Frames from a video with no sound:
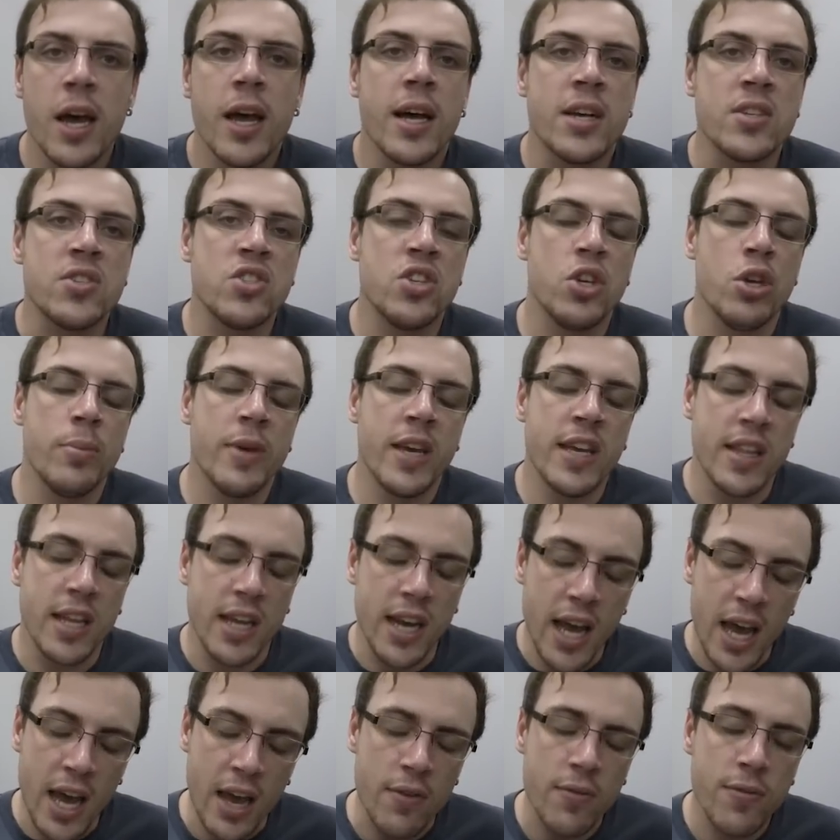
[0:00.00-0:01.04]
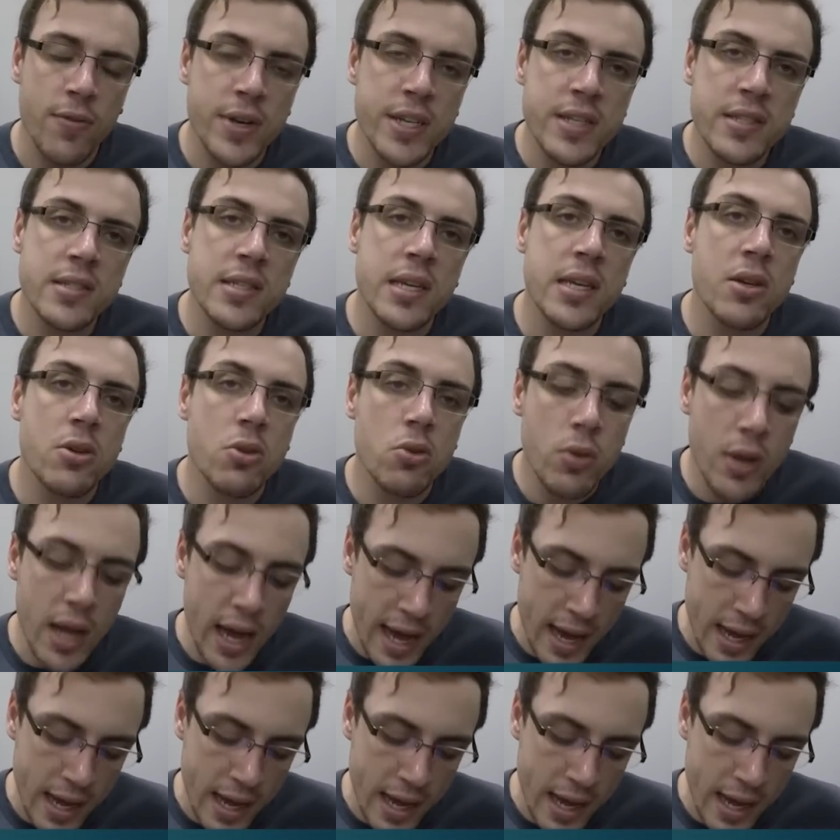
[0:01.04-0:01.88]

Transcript: assuming that every single